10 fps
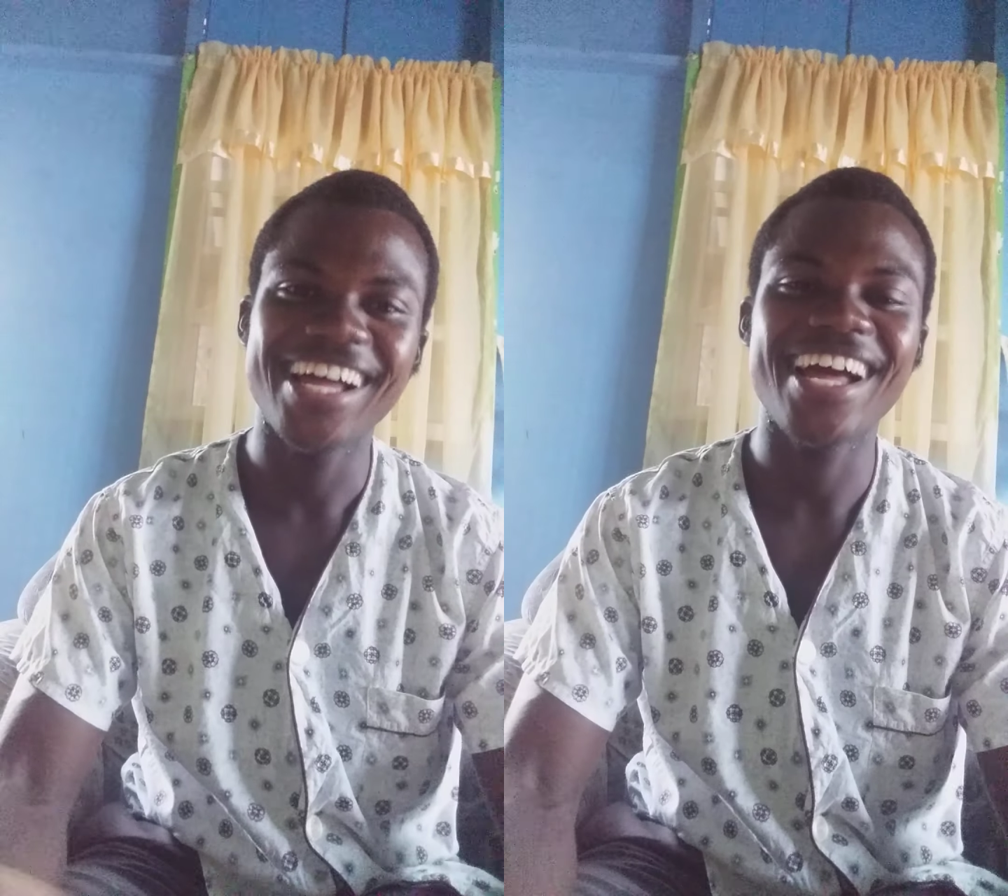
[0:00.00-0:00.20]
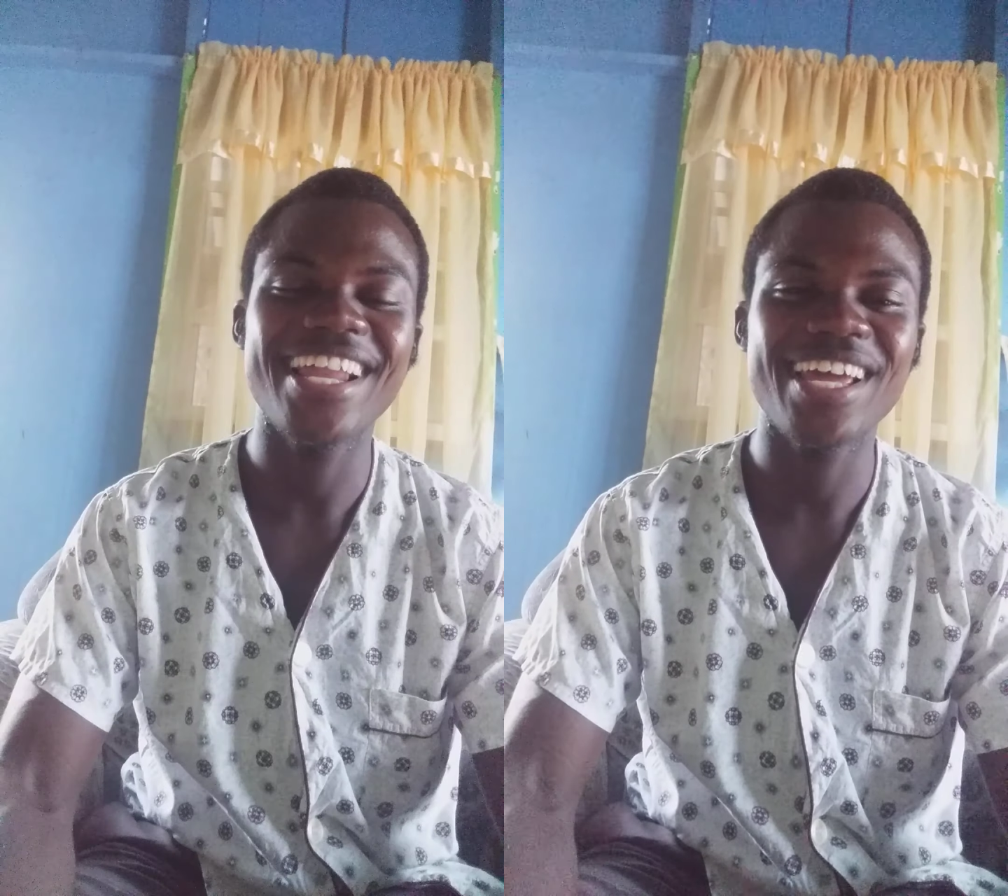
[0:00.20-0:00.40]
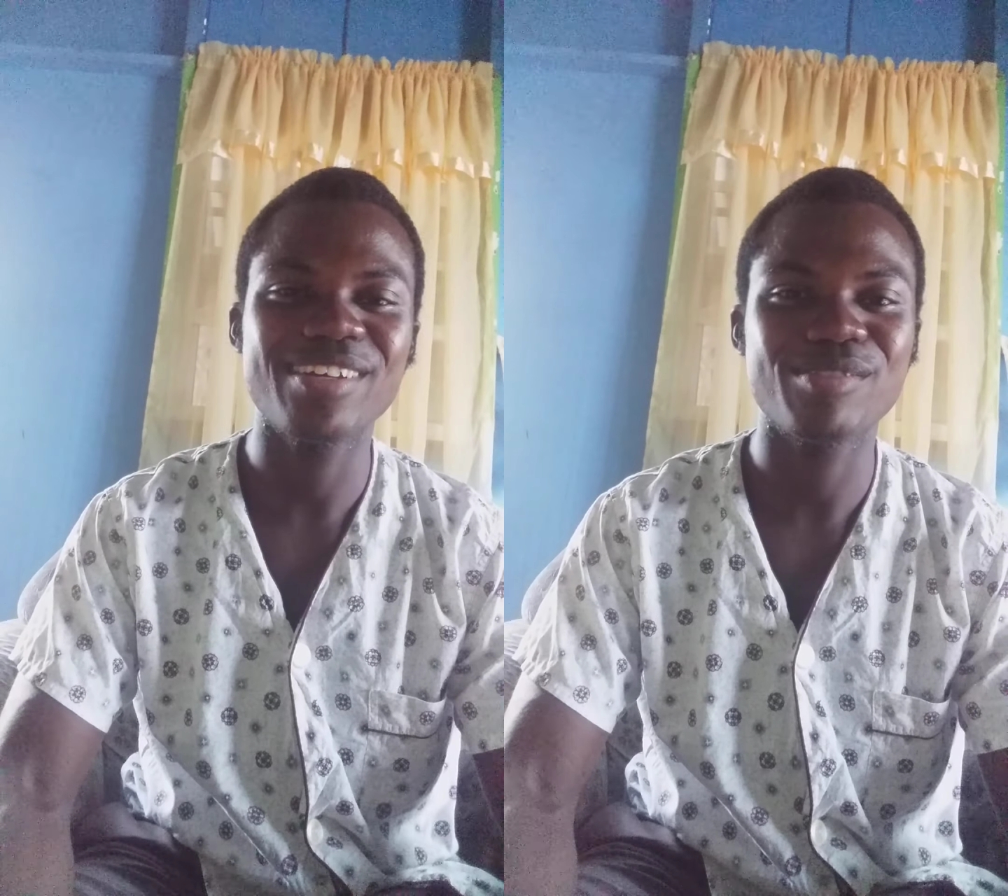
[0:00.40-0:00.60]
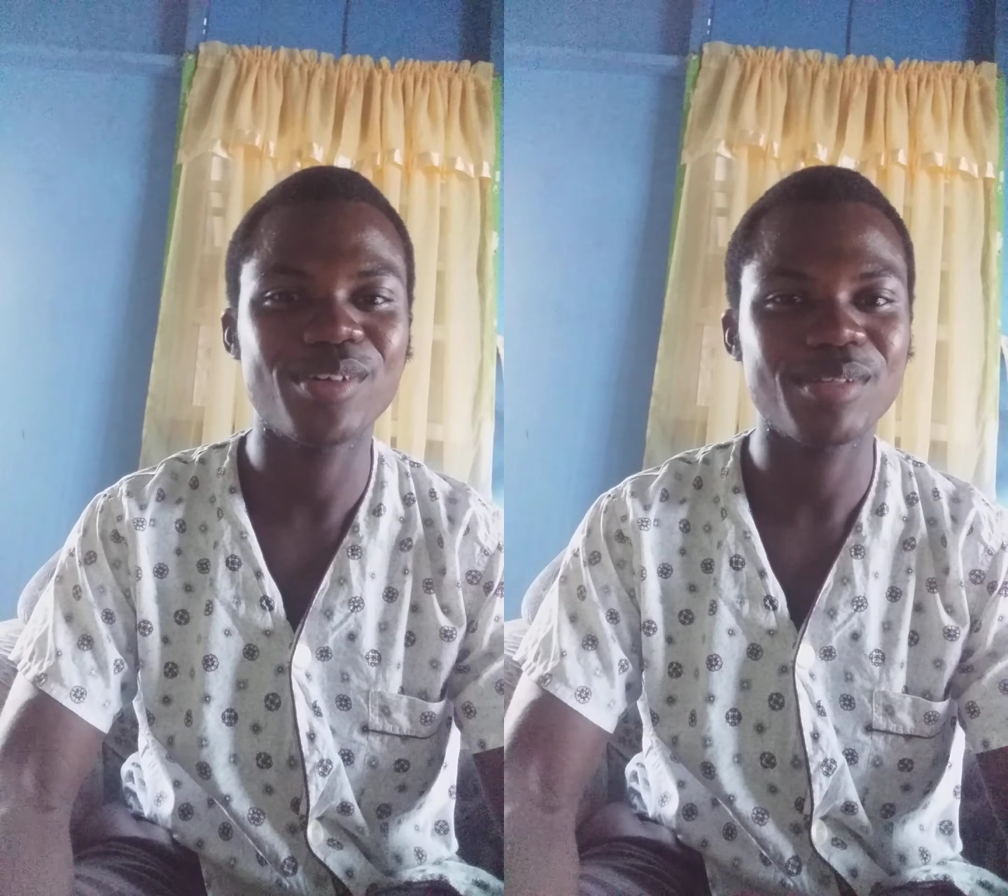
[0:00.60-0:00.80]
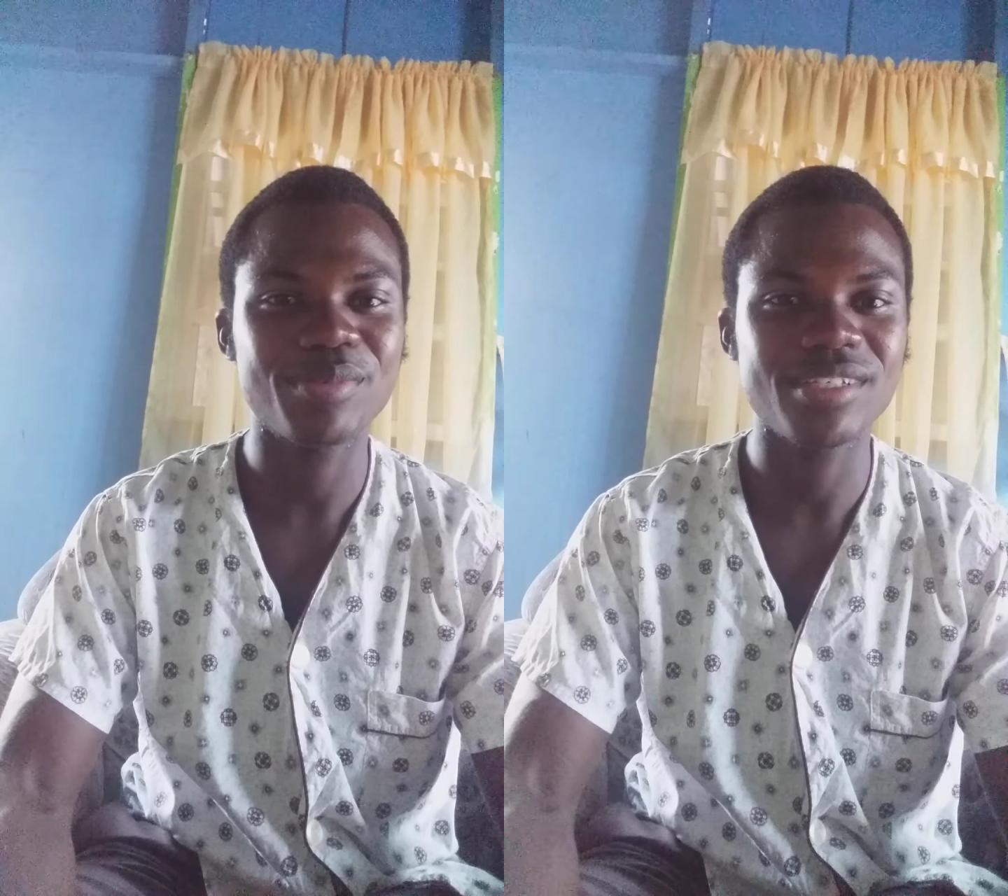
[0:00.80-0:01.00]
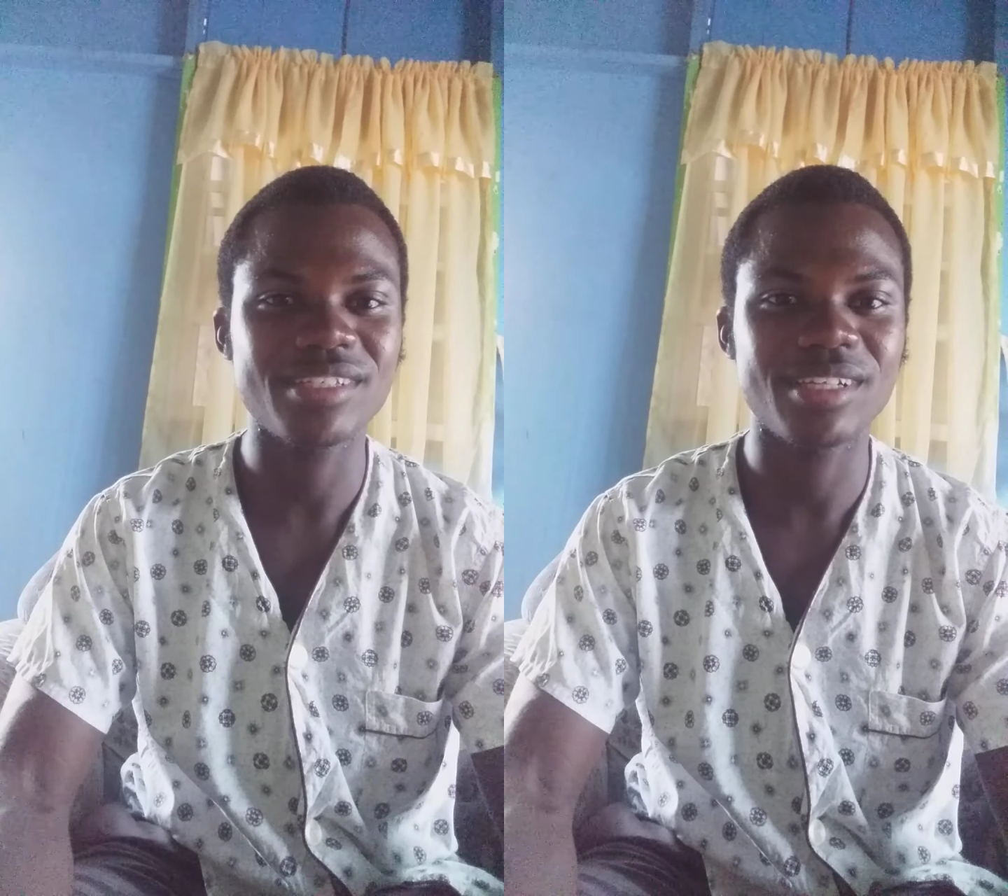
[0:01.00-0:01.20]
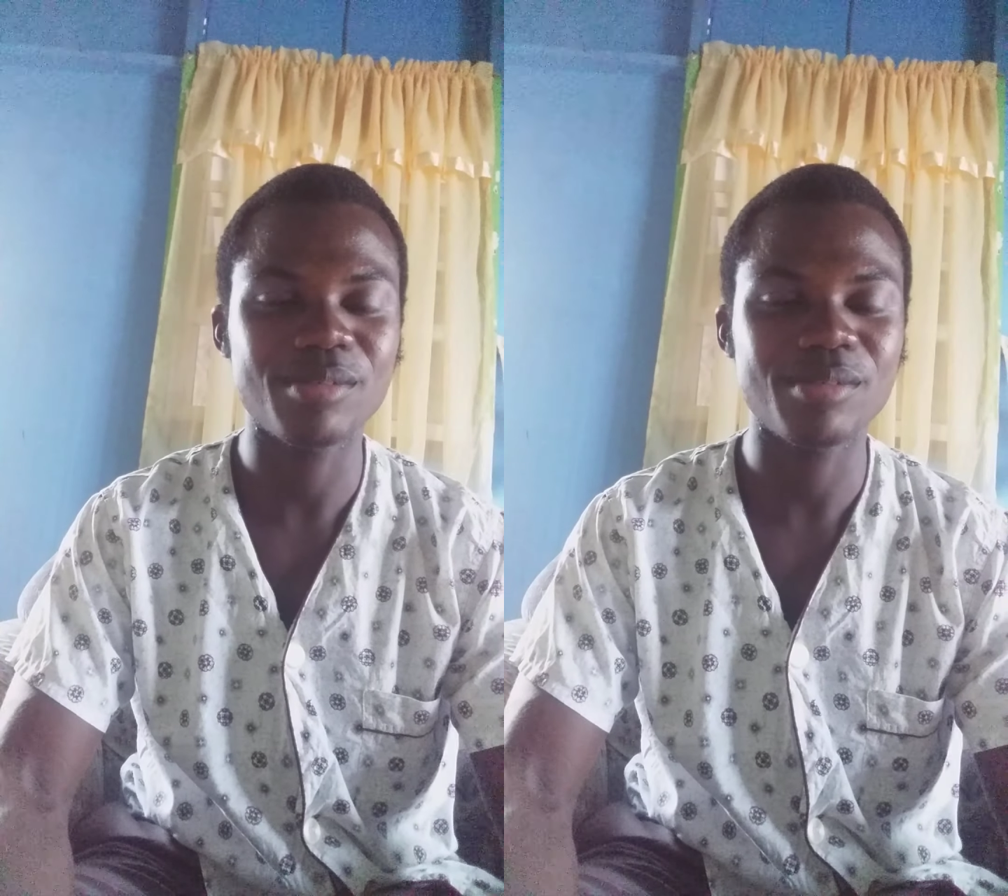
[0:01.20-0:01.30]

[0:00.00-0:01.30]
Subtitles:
I like it for that person.